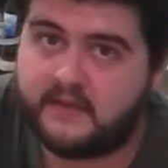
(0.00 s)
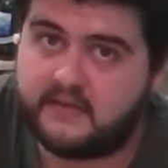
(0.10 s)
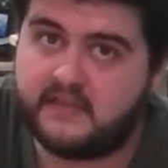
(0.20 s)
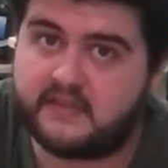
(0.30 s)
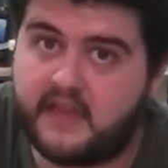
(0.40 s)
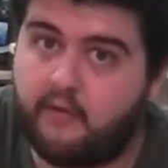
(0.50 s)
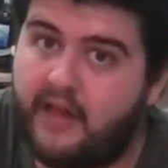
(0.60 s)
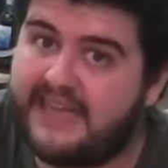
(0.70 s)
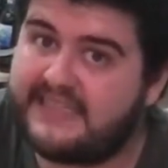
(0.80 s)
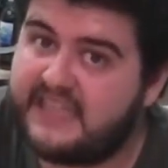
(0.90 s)
this table
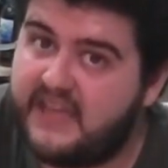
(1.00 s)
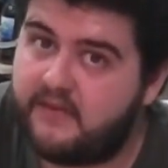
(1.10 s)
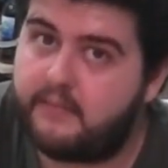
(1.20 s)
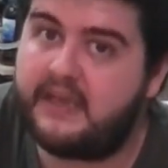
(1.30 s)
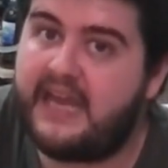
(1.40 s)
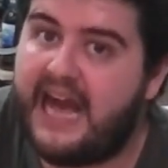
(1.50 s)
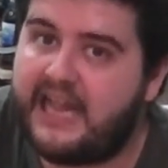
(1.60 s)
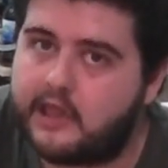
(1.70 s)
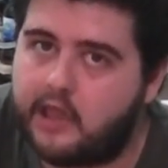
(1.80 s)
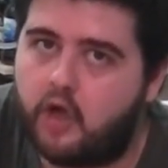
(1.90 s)
has given me a
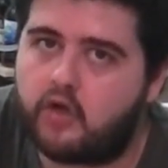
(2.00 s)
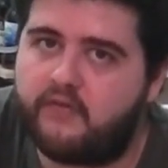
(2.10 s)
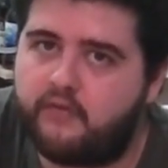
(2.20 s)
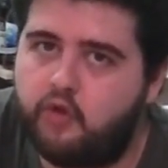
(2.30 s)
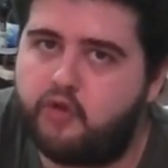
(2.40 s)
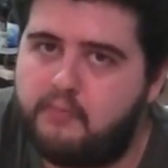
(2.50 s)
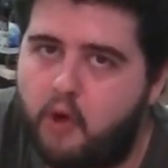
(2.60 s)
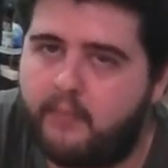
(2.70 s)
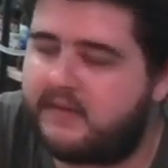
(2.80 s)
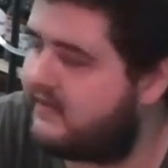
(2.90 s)
lot of good
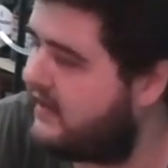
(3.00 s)
moments,